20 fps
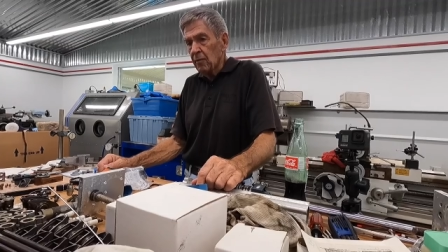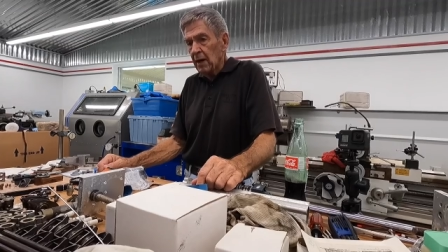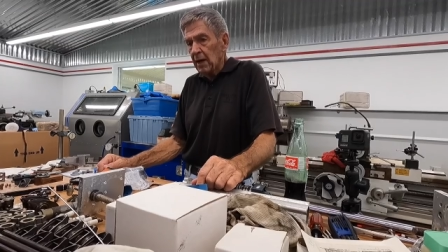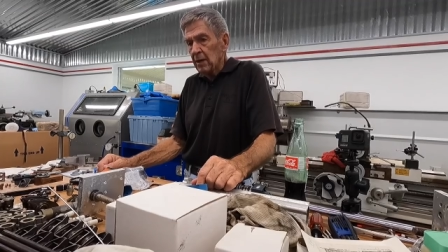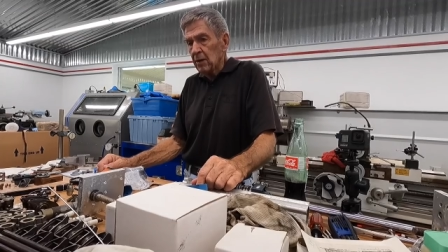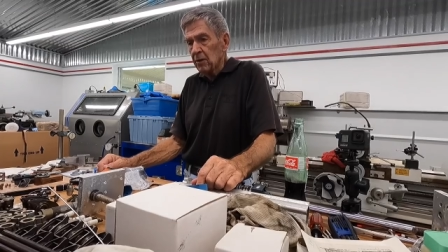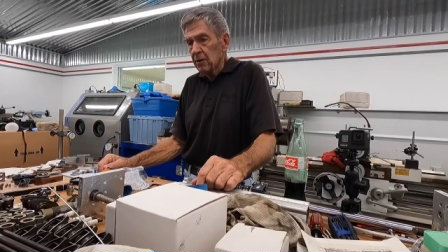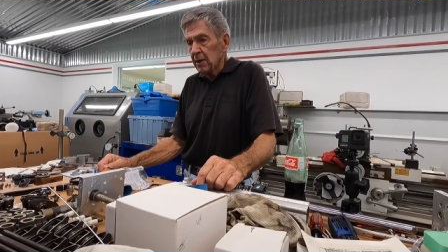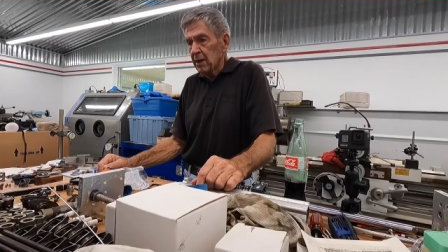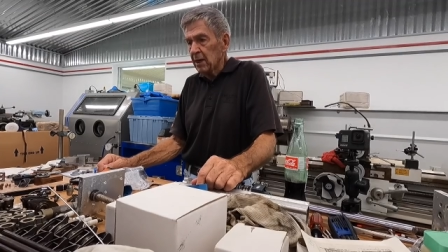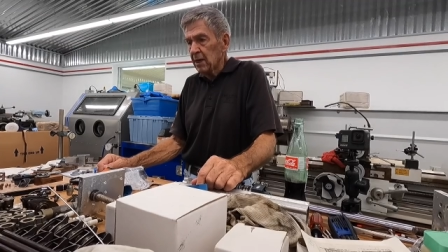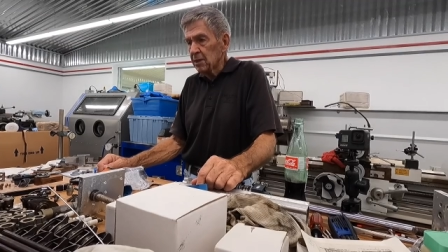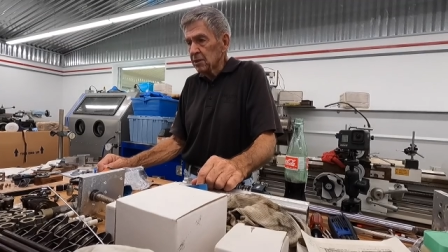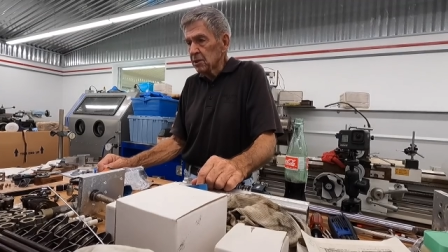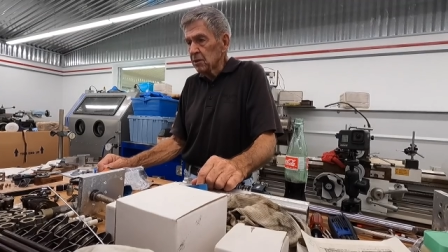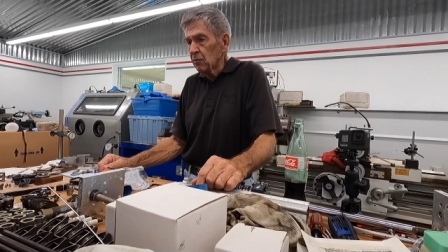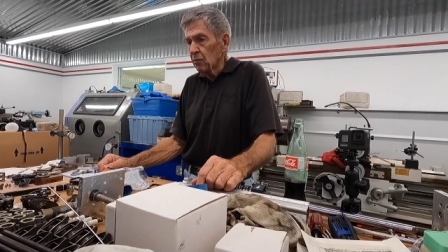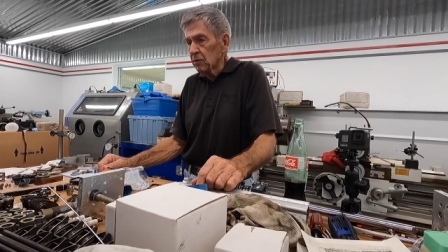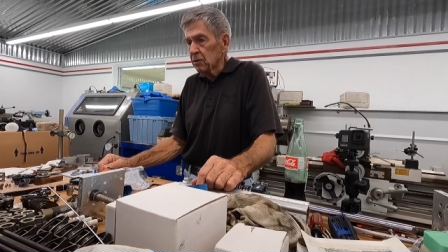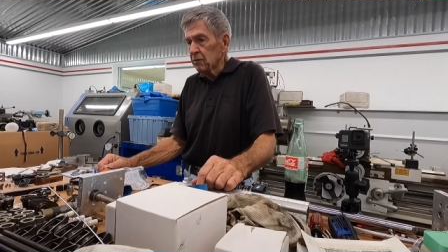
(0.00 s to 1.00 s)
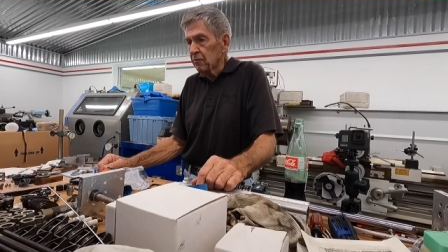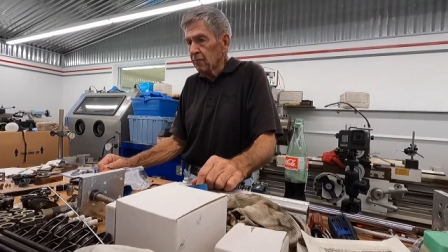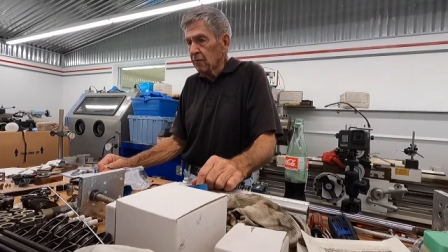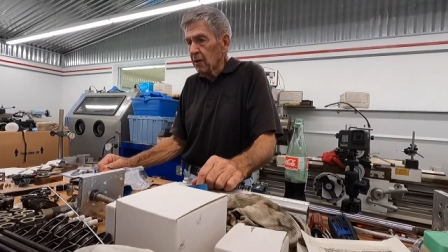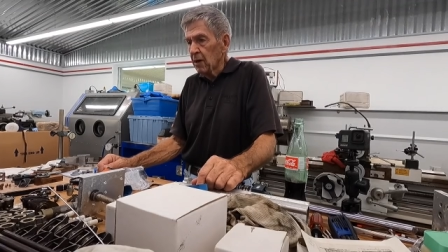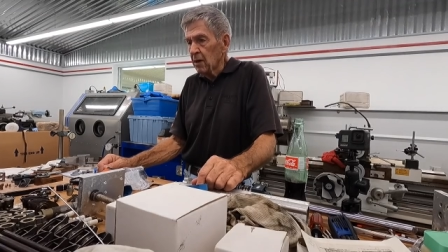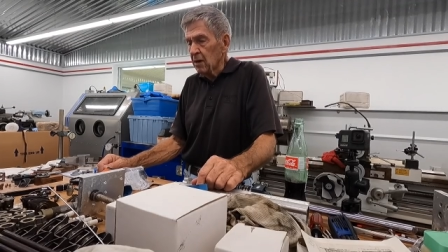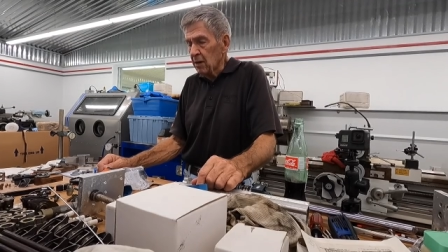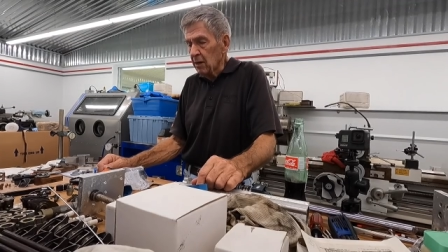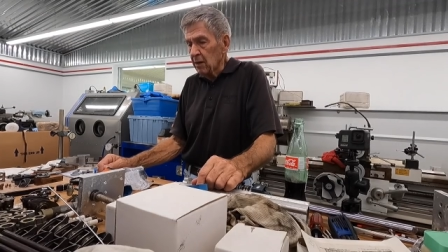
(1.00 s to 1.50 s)
around, look in, and see what you've
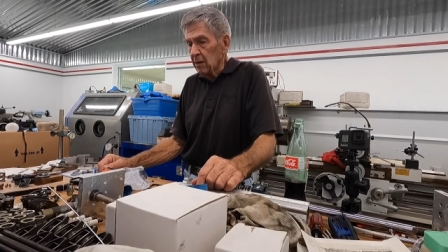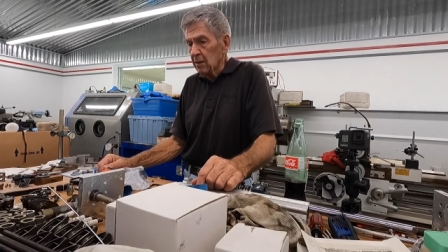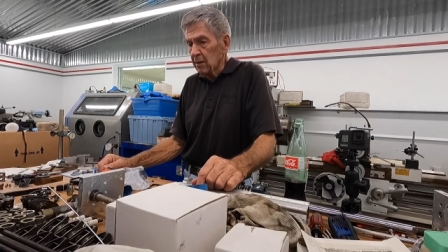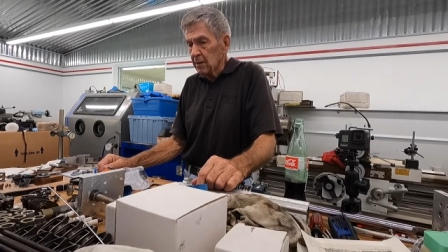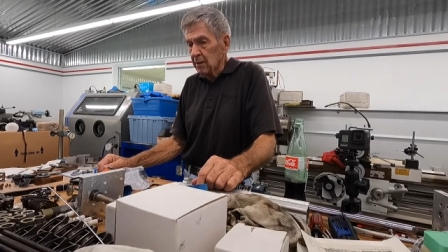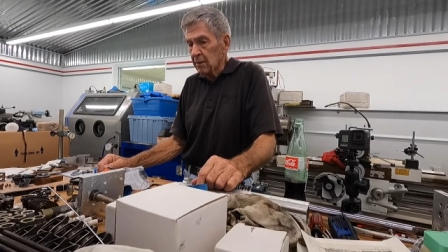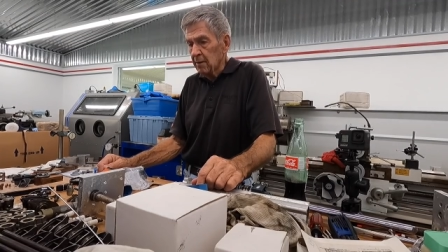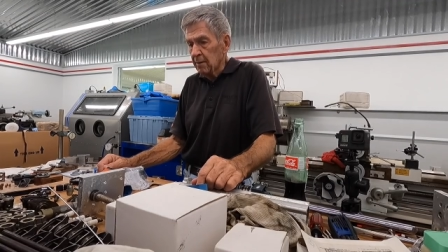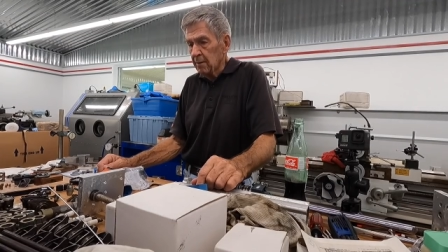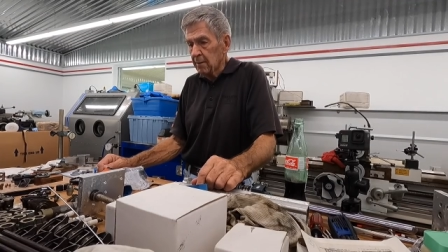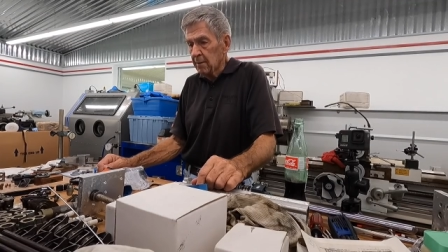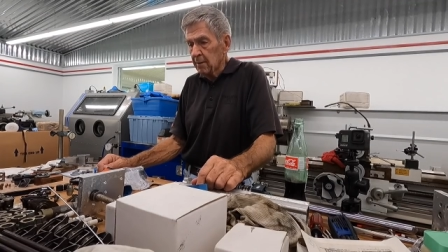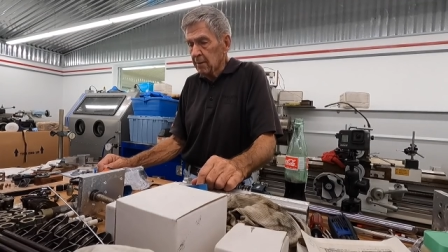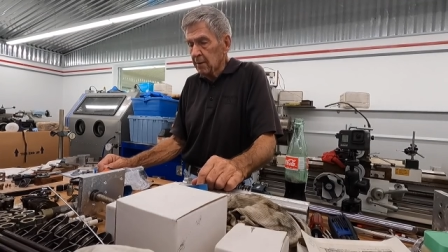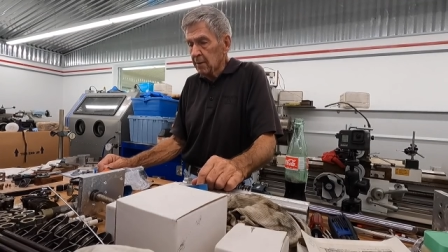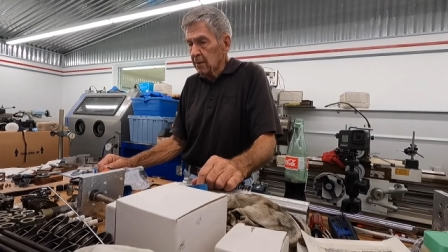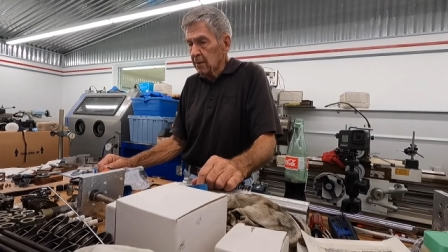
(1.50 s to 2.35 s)
done. Right.